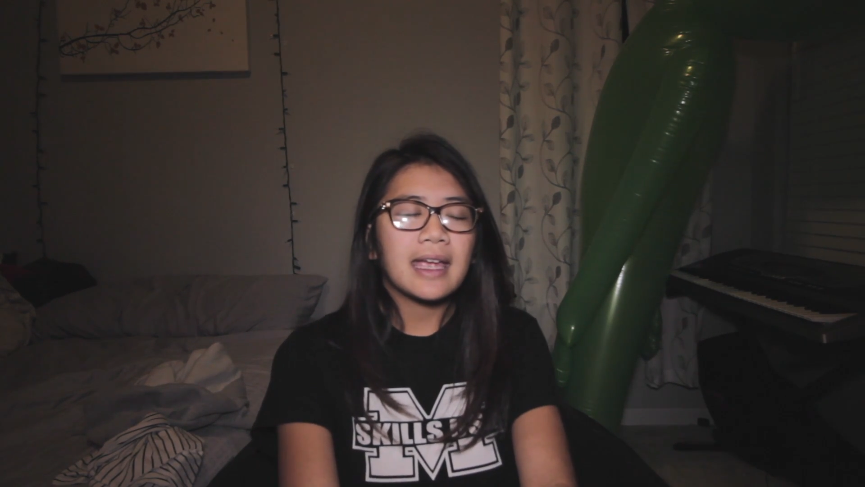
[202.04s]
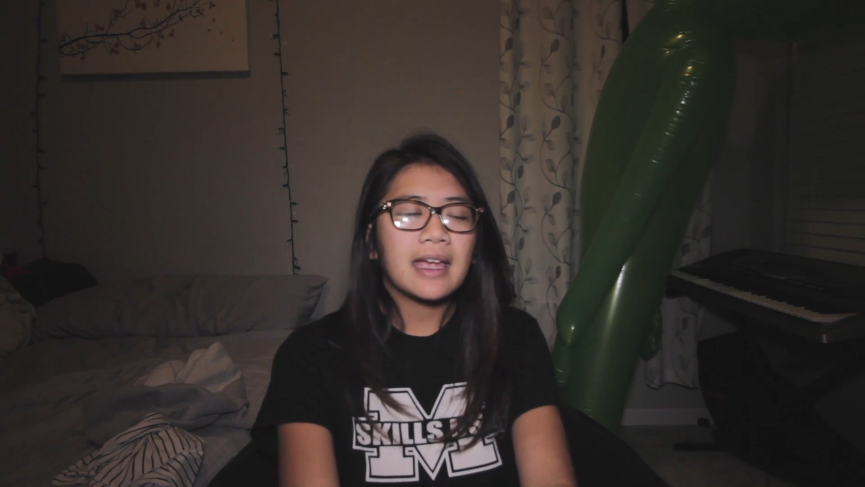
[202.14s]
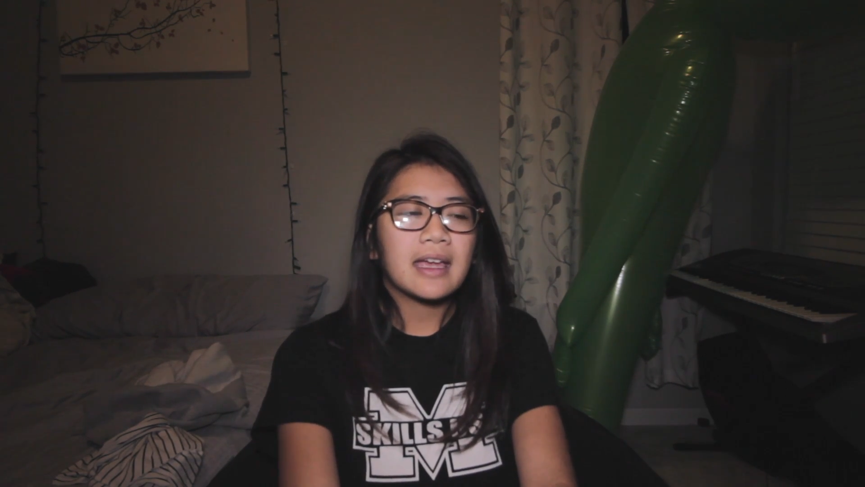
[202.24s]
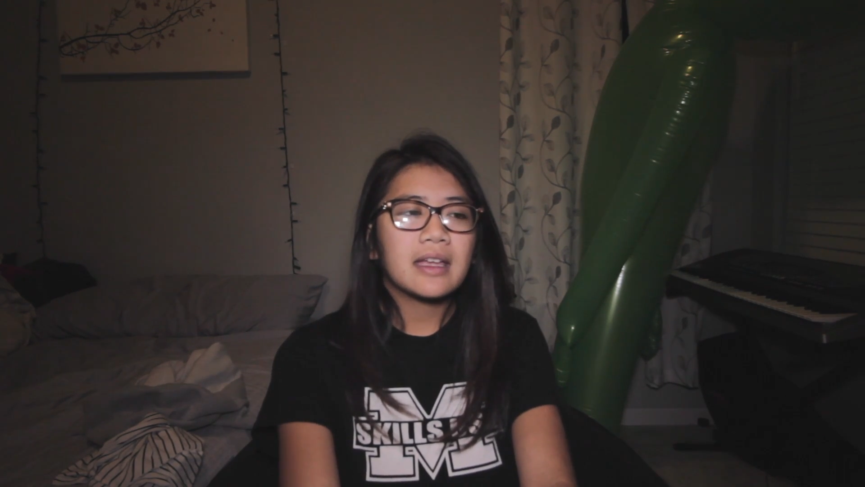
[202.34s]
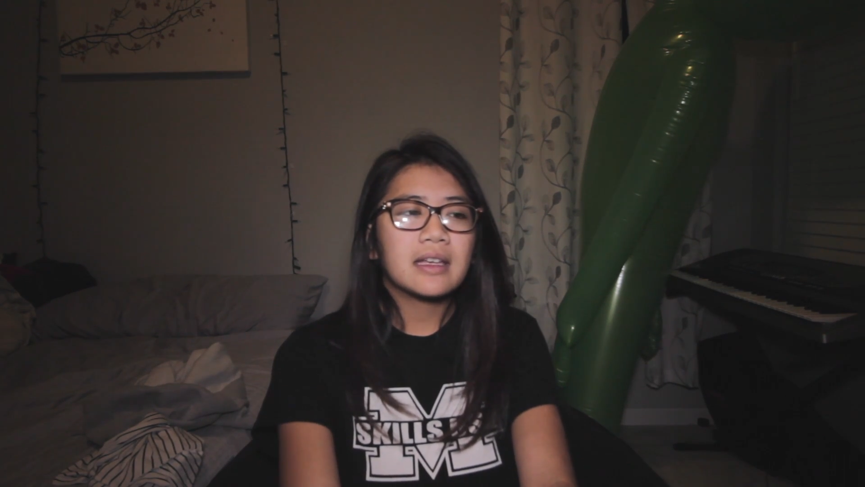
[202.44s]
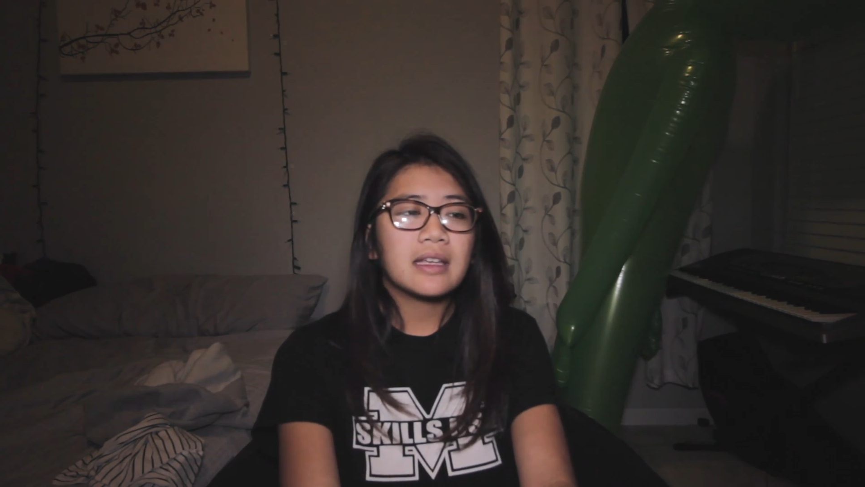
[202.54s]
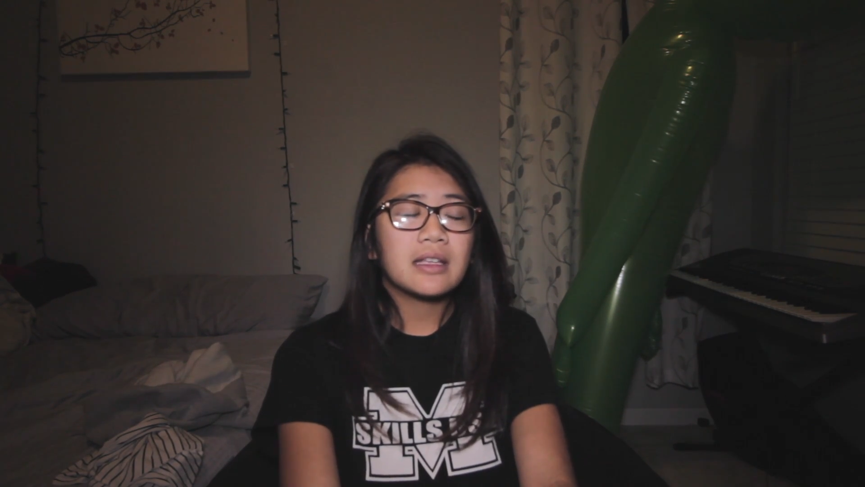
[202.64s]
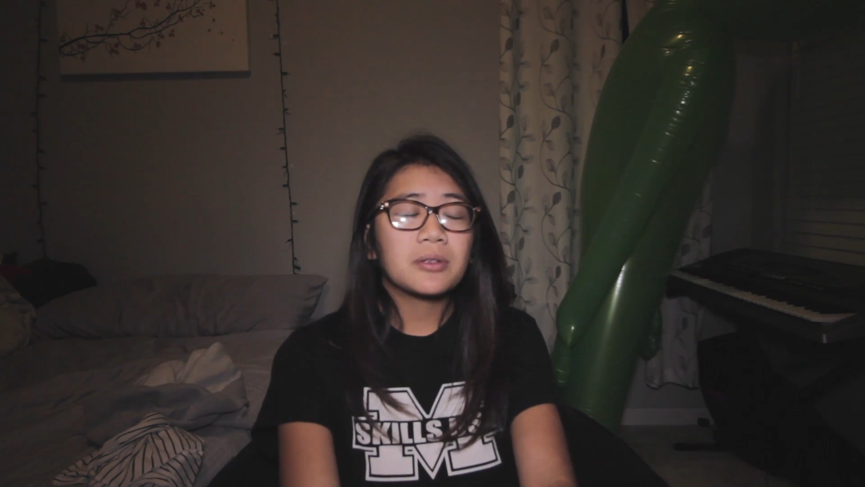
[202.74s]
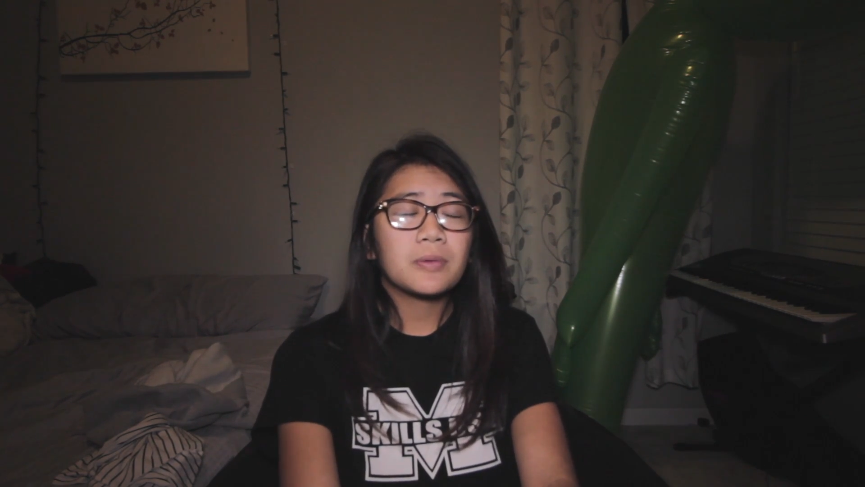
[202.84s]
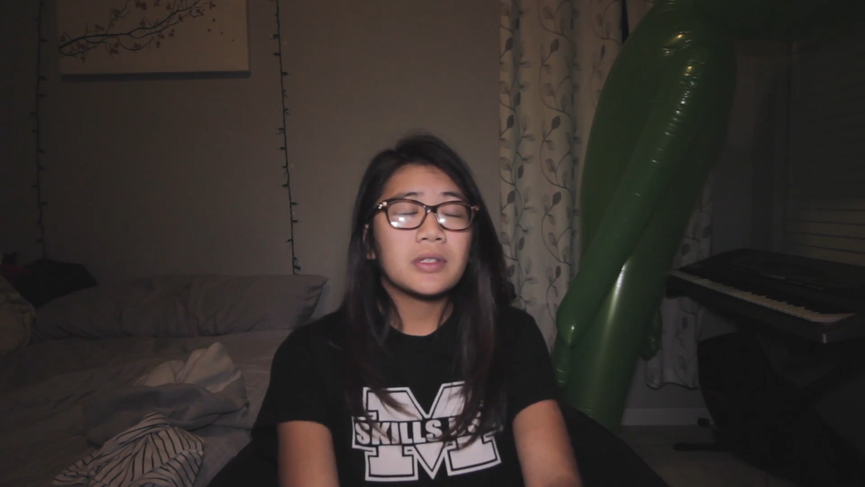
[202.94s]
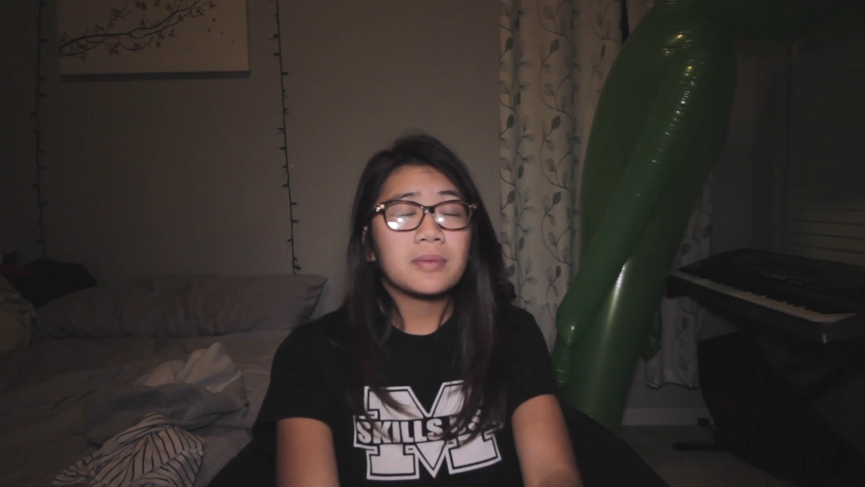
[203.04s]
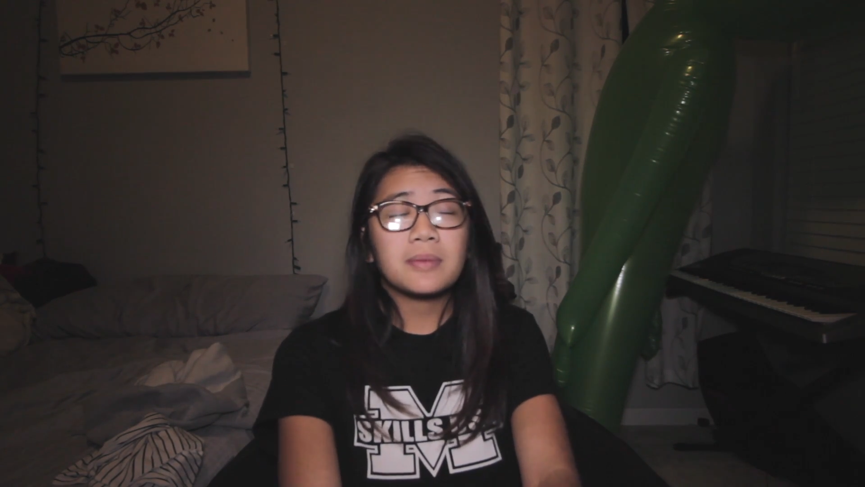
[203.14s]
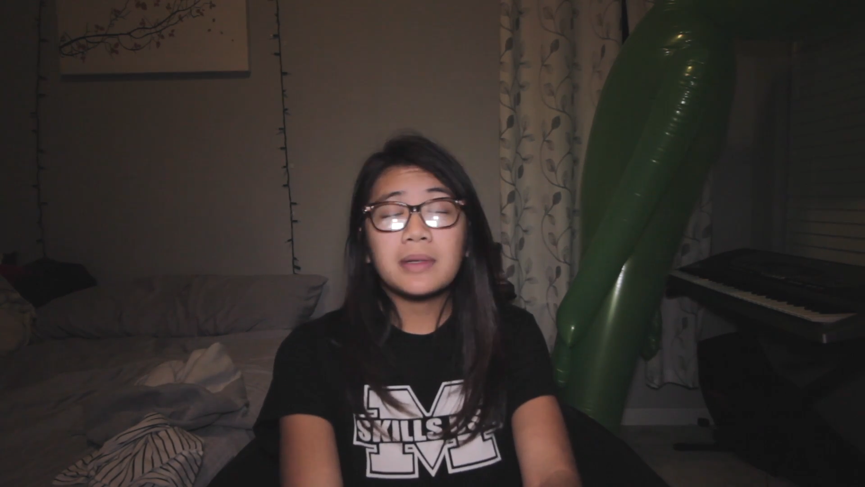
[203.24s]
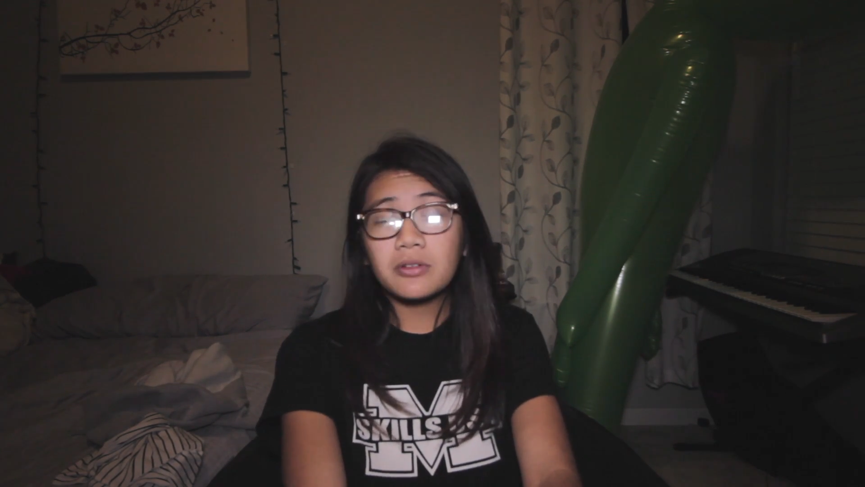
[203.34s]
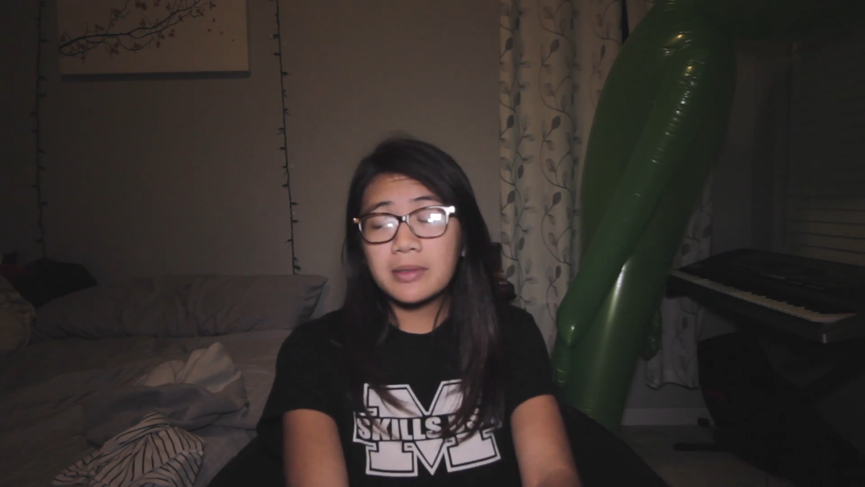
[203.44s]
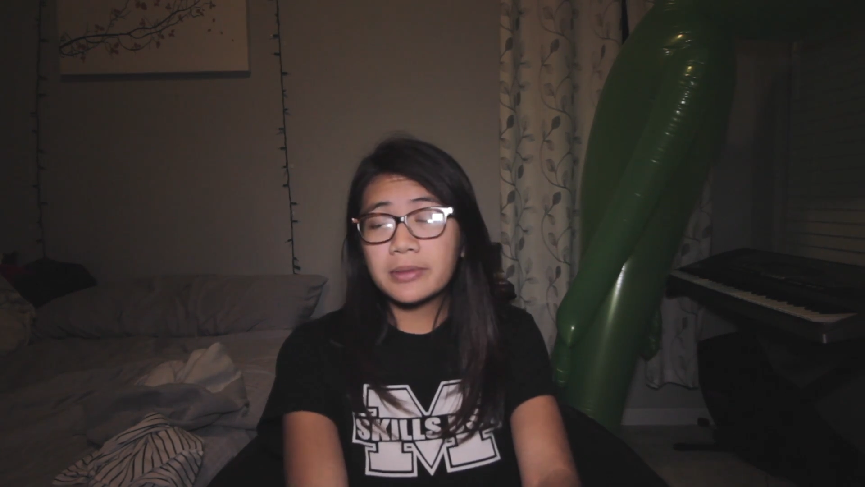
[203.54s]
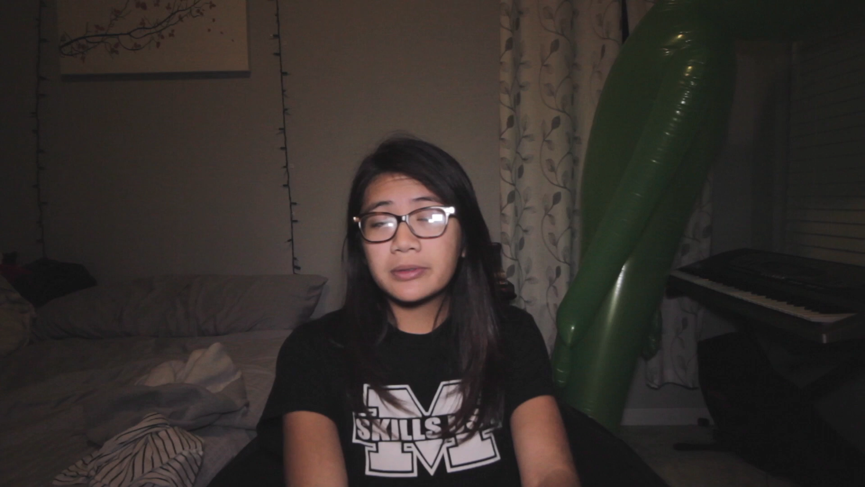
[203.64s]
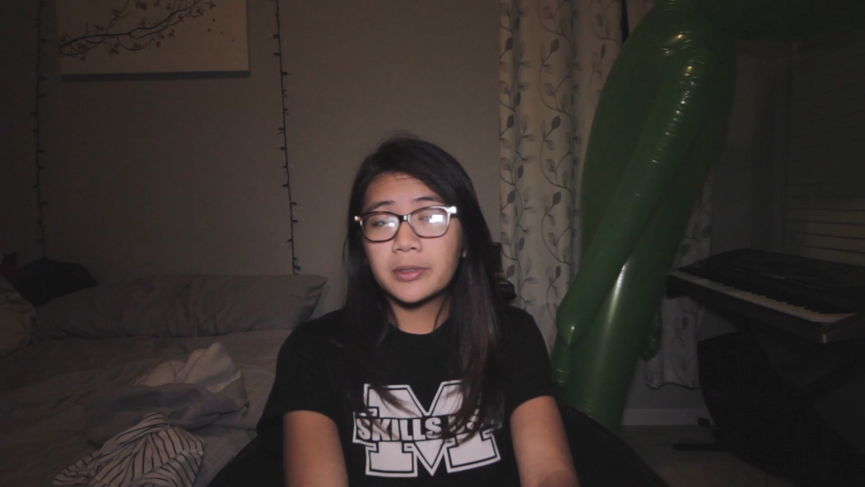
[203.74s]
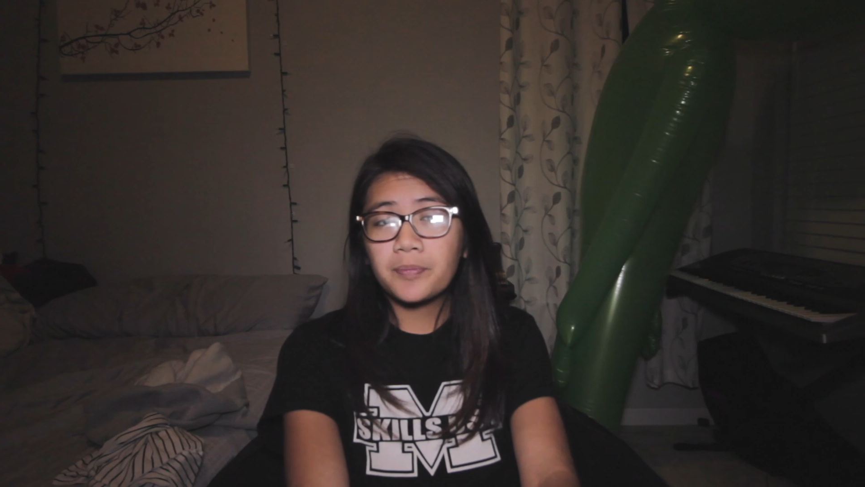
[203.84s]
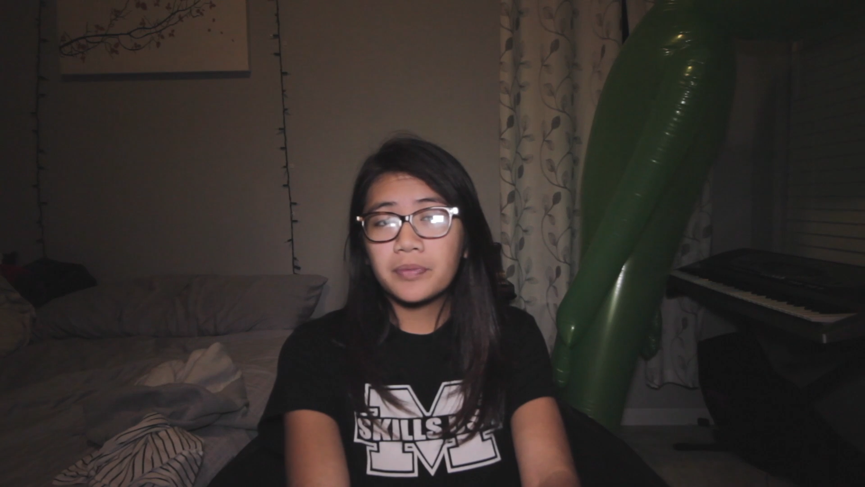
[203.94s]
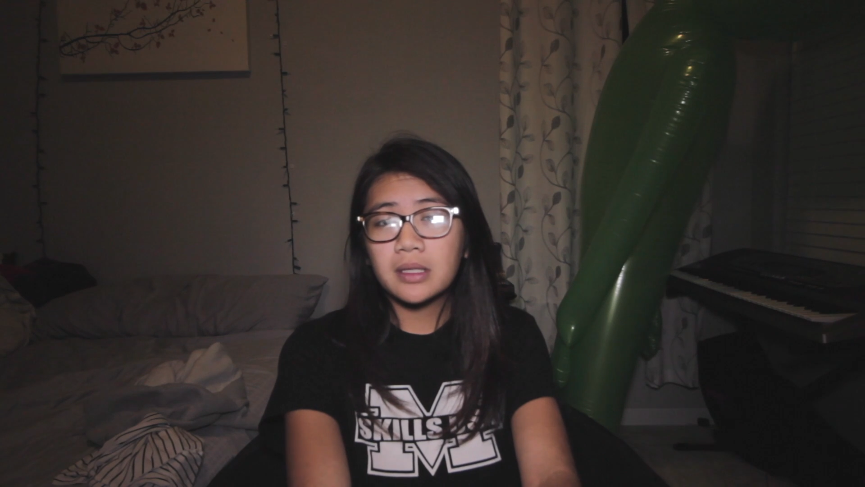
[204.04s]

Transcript: and it's been my dream school